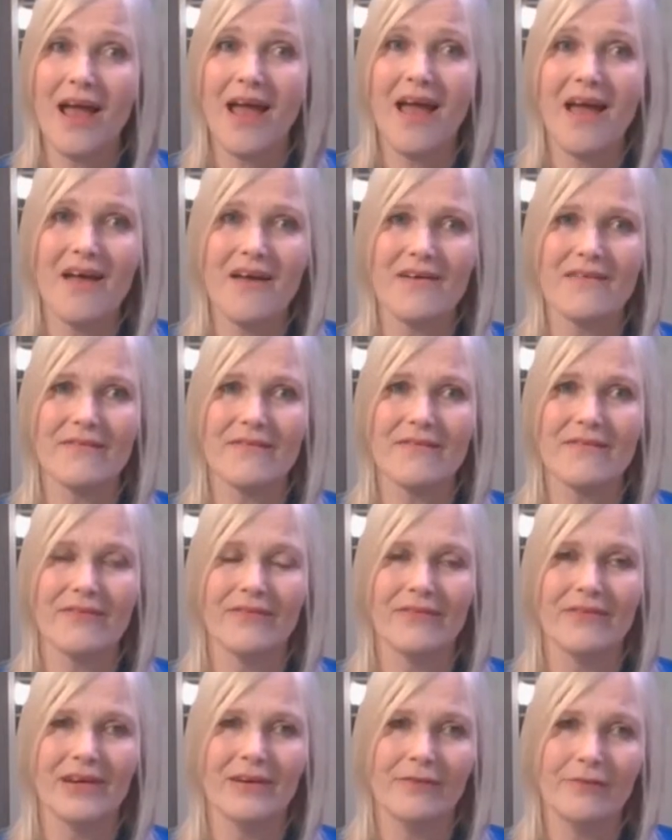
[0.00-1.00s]
have
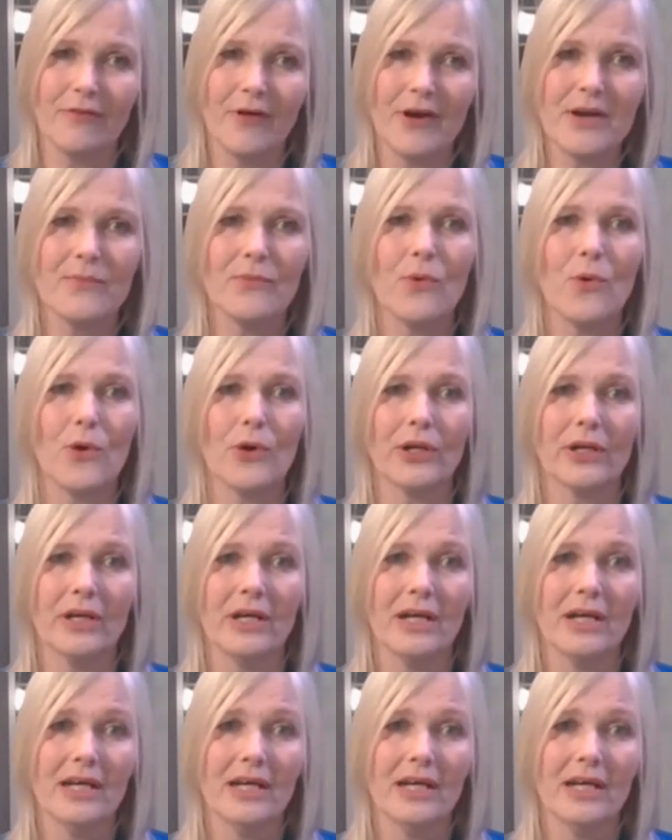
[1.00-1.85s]
a framework